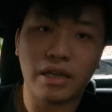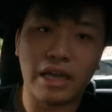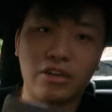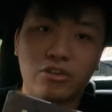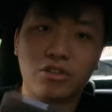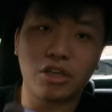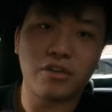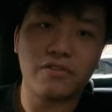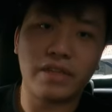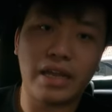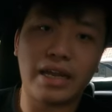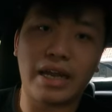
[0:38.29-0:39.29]
And on top
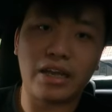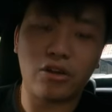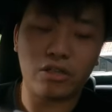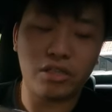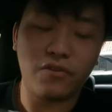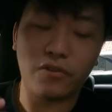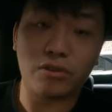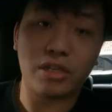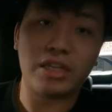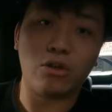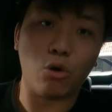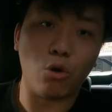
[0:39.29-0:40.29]
of that, I got this filter
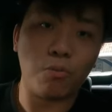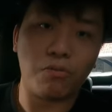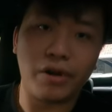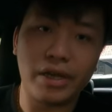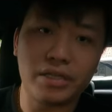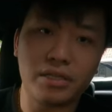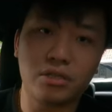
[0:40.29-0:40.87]
at the old price.